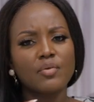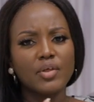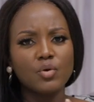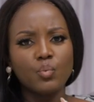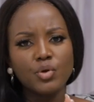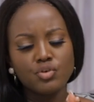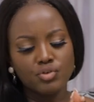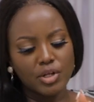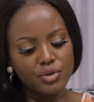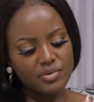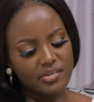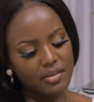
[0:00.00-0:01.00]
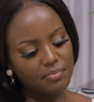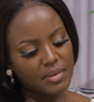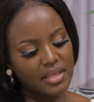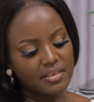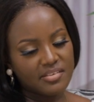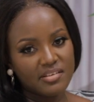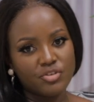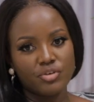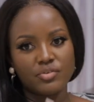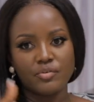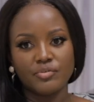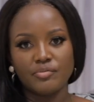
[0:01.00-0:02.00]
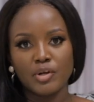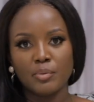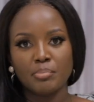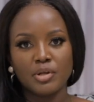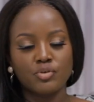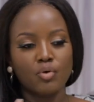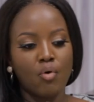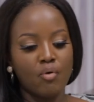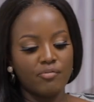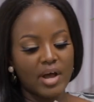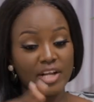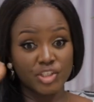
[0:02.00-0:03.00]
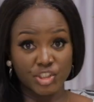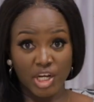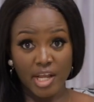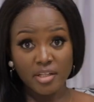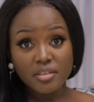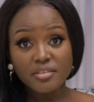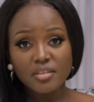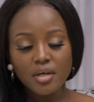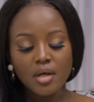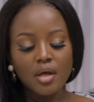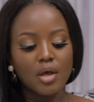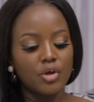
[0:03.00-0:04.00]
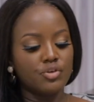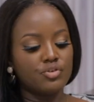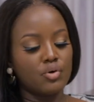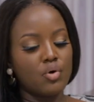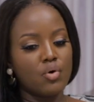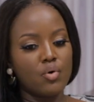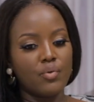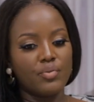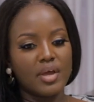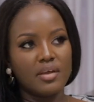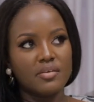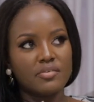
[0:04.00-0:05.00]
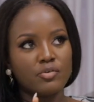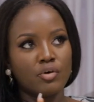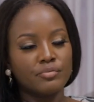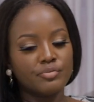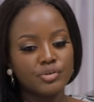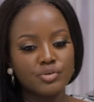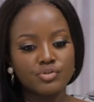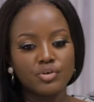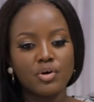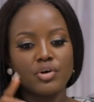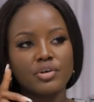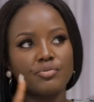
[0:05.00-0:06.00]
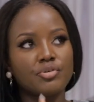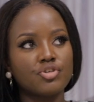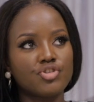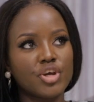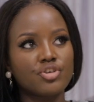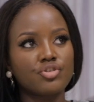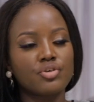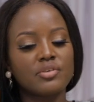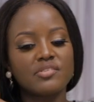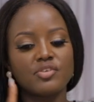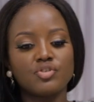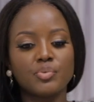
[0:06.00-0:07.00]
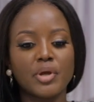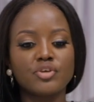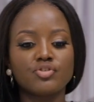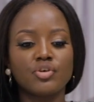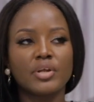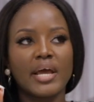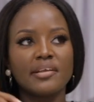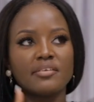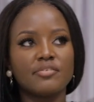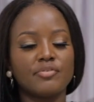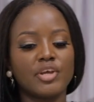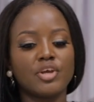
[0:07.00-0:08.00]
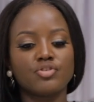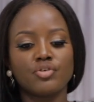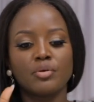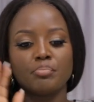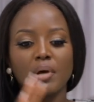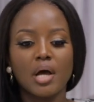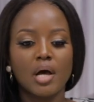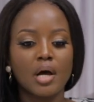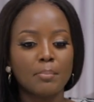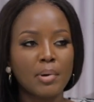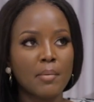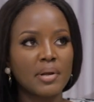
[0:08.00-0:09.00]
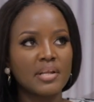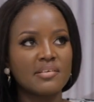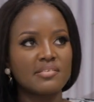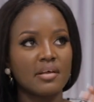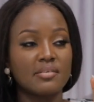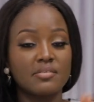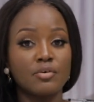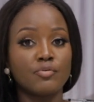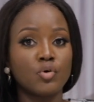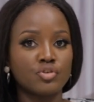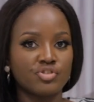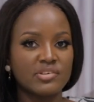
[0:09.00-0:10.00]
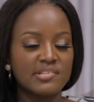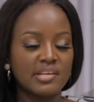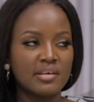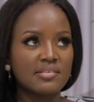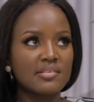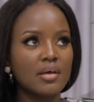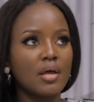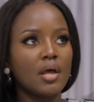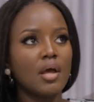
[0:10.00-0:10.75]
Now, we usually use it in the stages of development of a child. So there's confusion, differentiation, situation, identification, permanence, and self-consciousness.